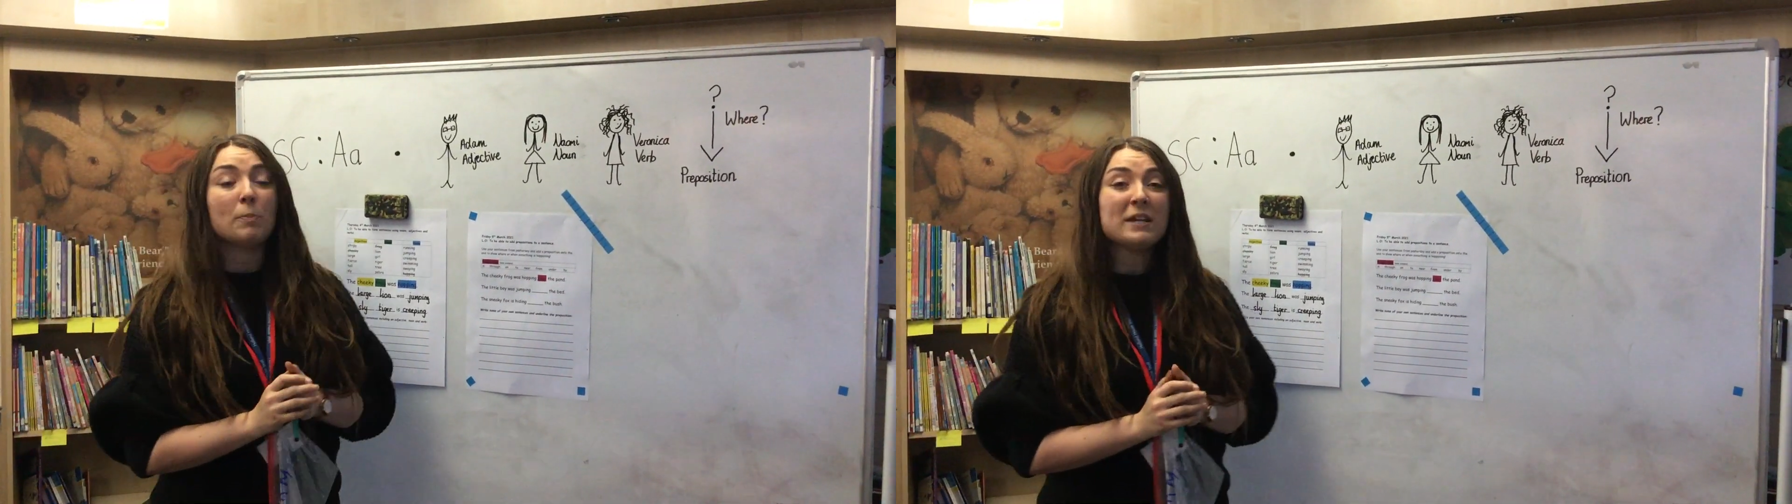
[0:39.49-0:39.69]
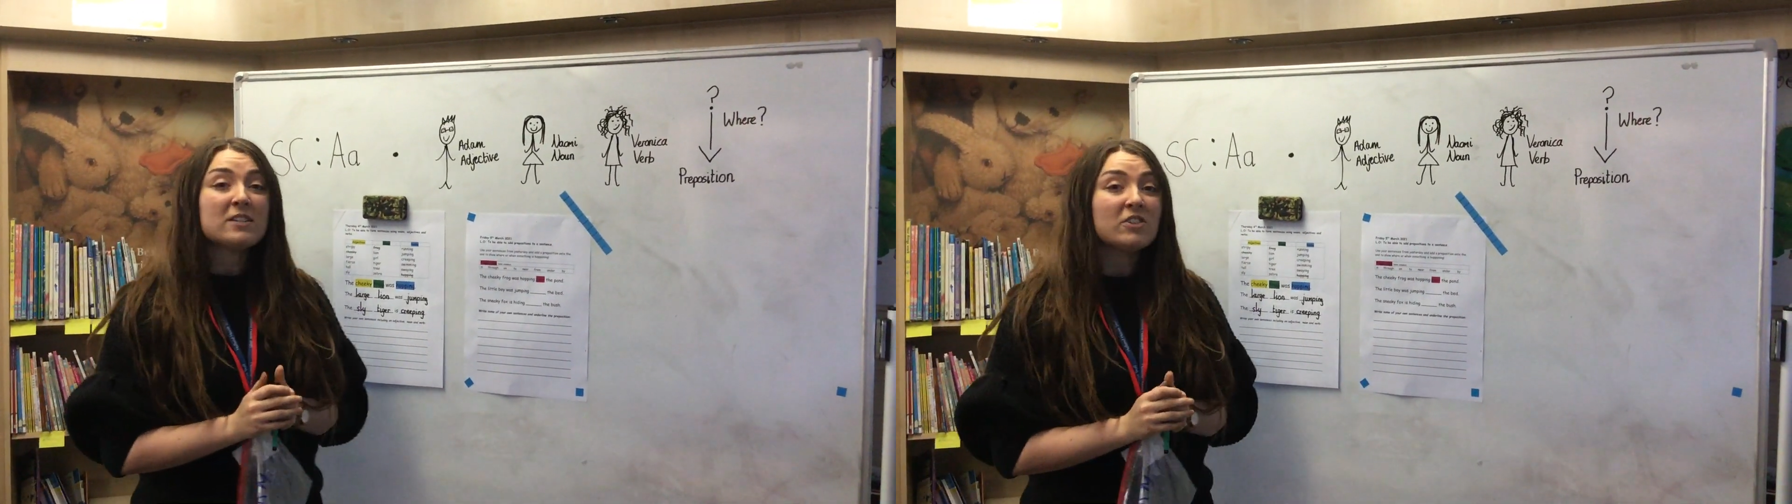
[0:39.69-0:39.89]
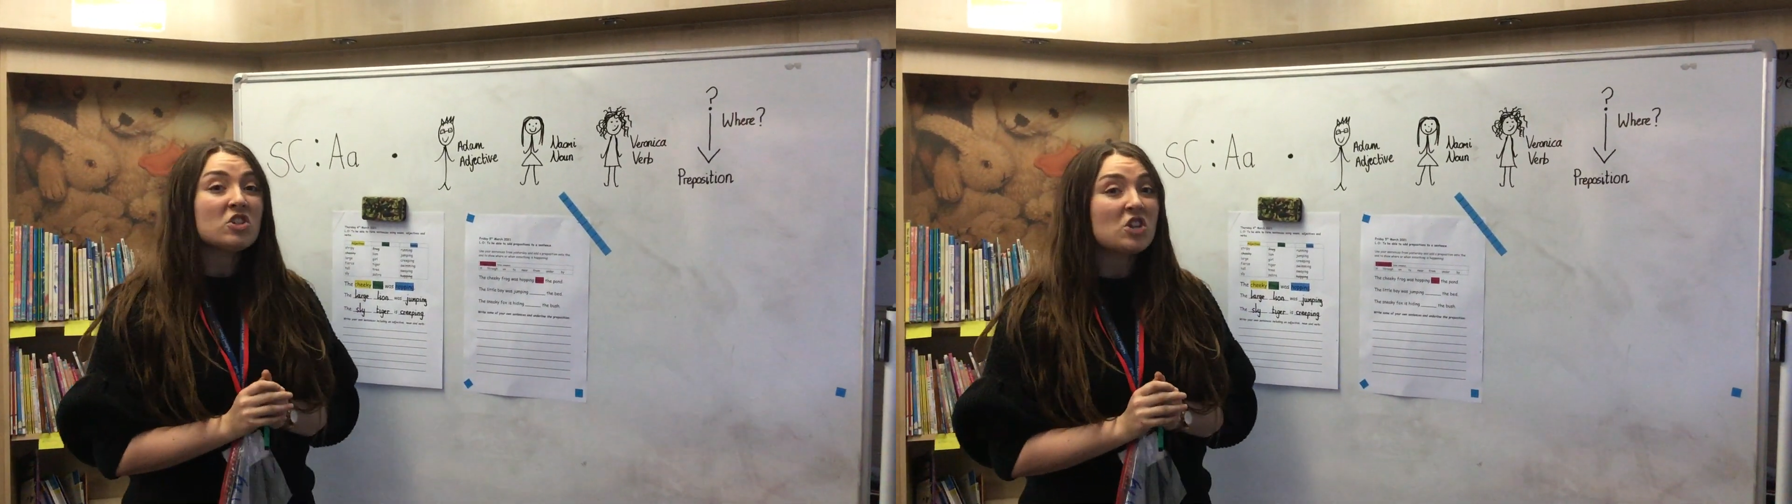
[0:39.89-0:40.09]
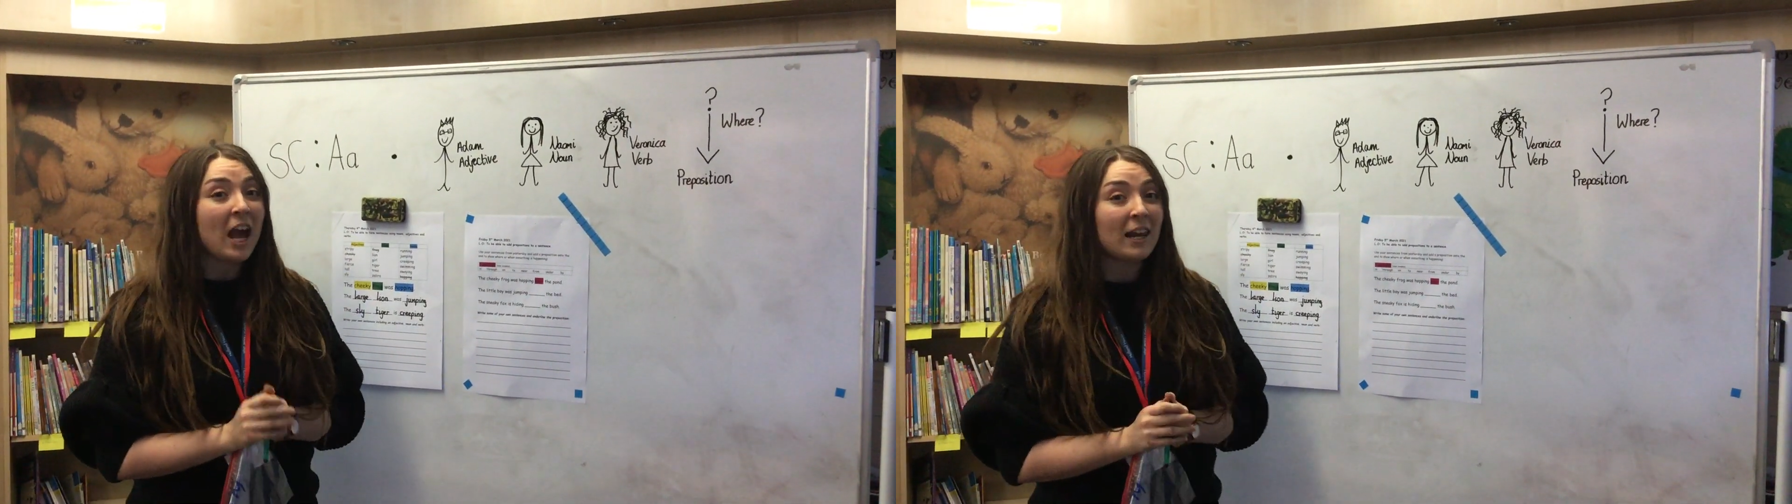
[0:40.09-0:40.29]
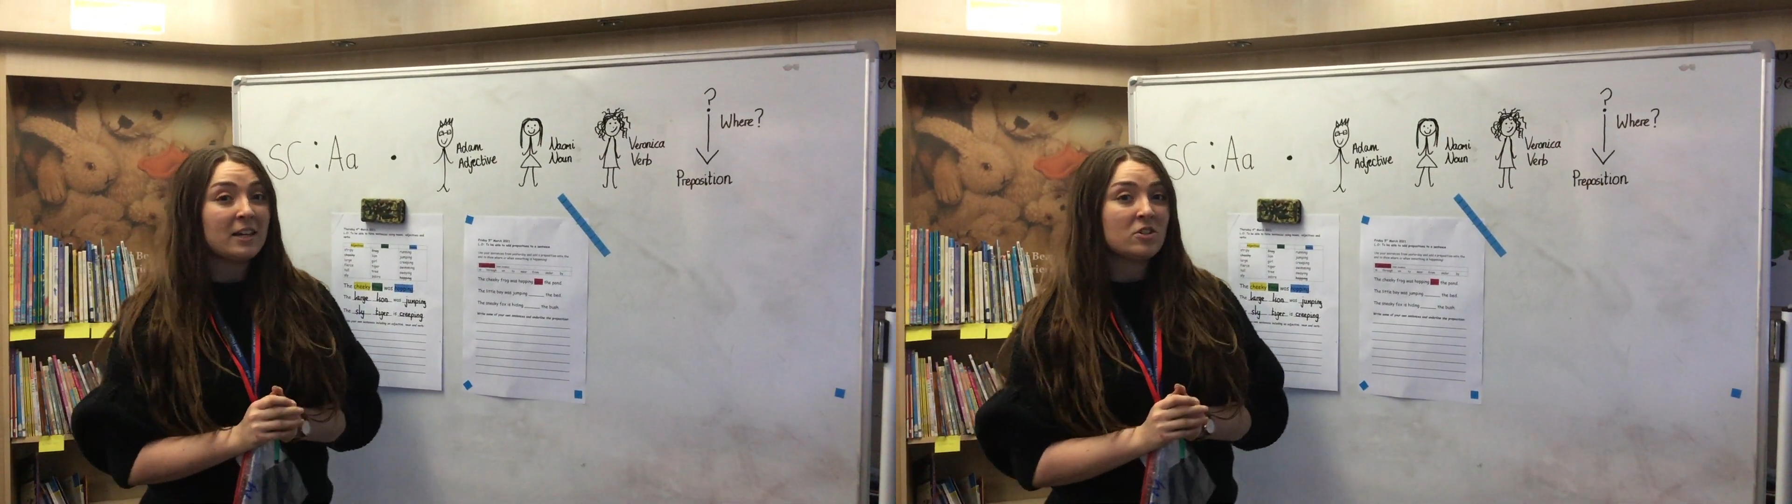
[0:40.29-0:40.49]
bit of a
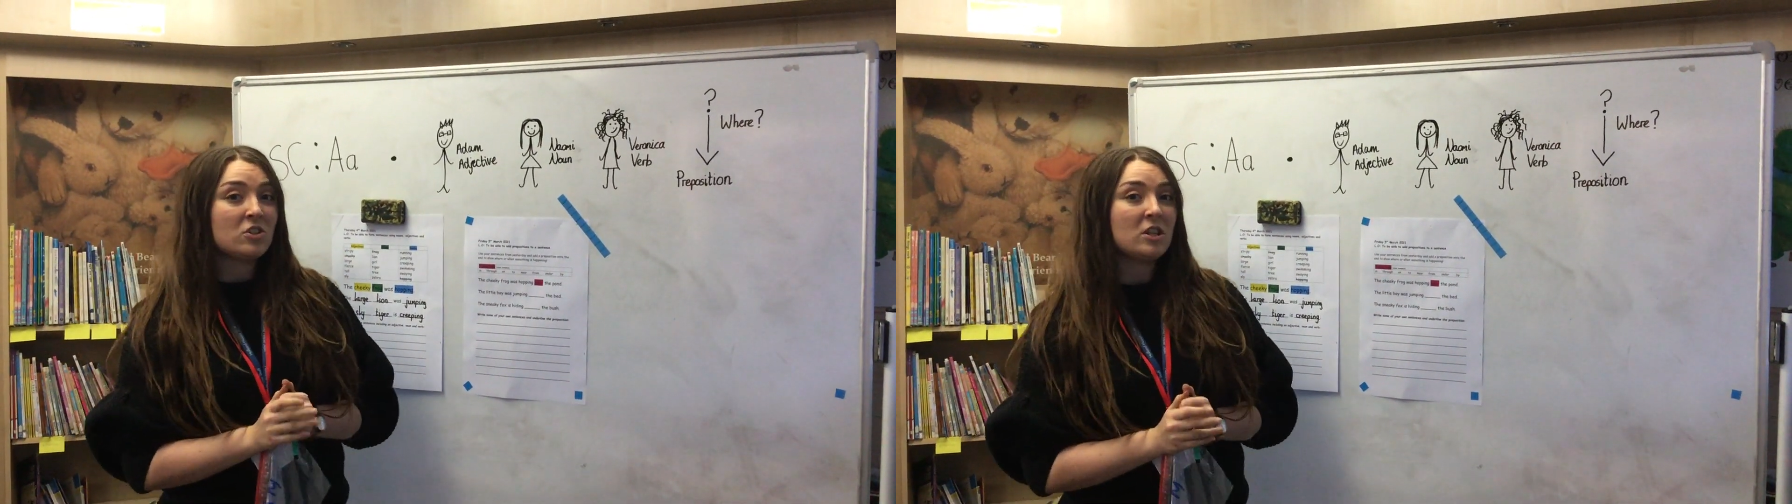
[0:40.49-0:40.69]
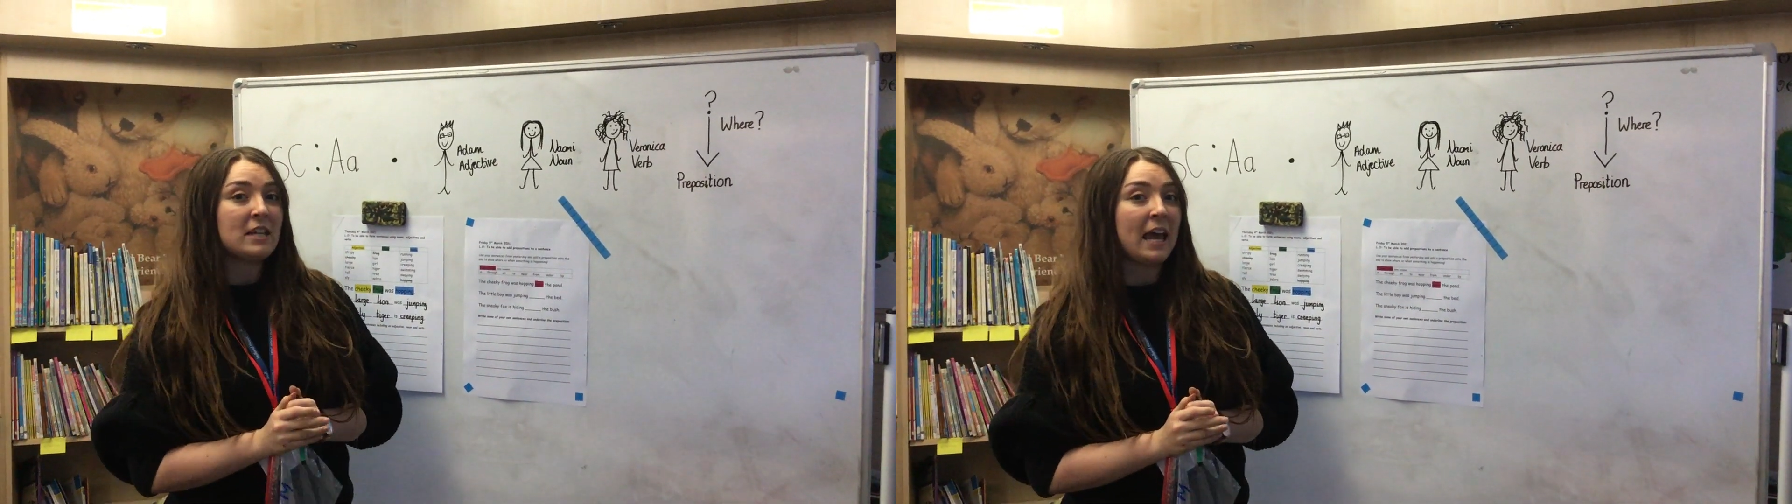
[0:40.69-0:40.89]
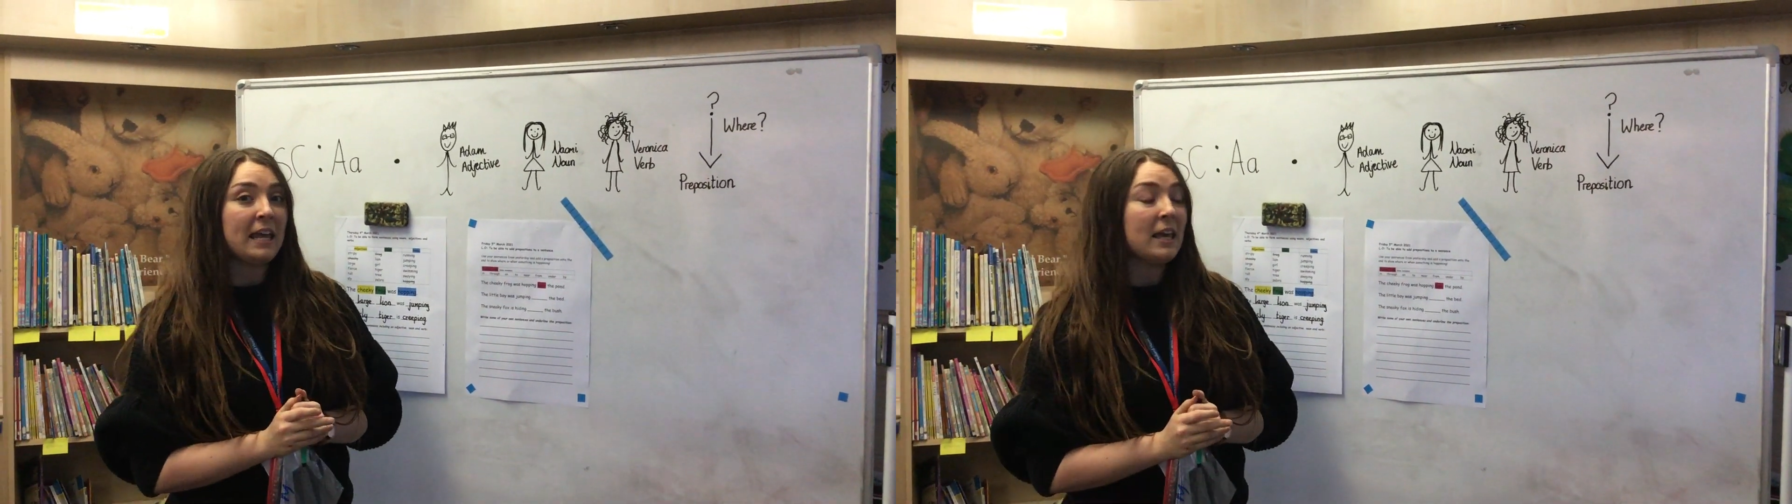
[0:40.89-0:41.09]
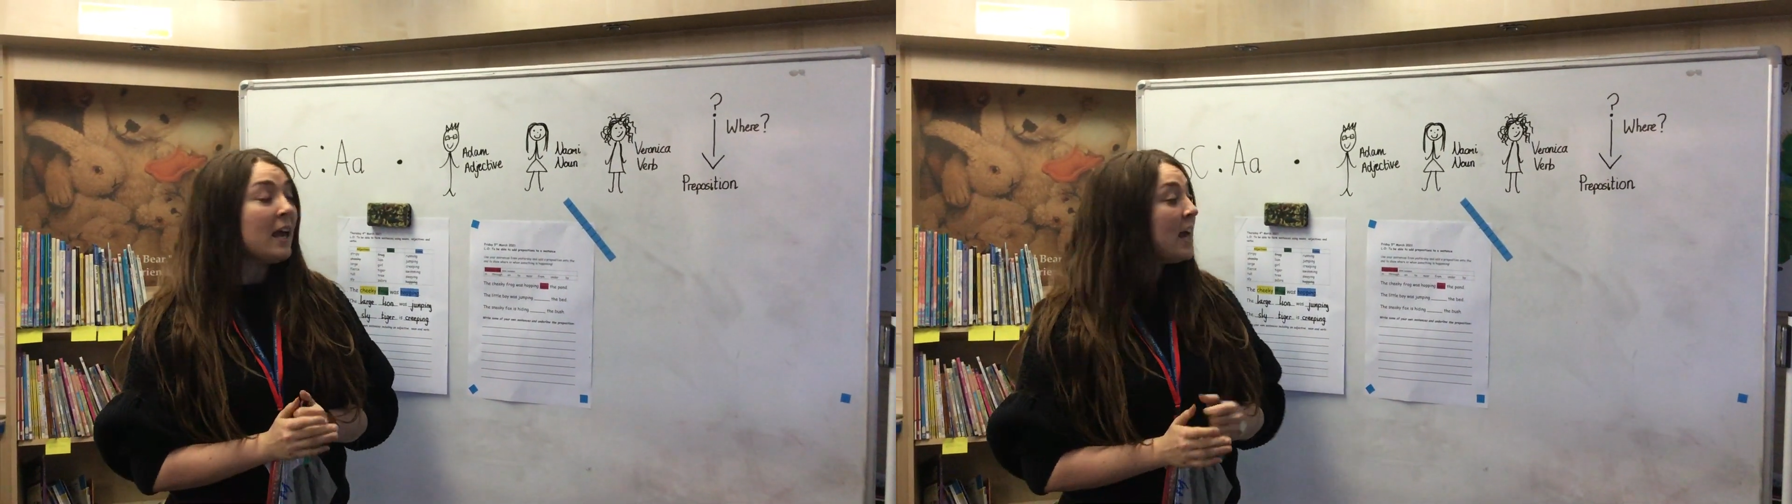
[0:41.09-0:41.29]
challenge today.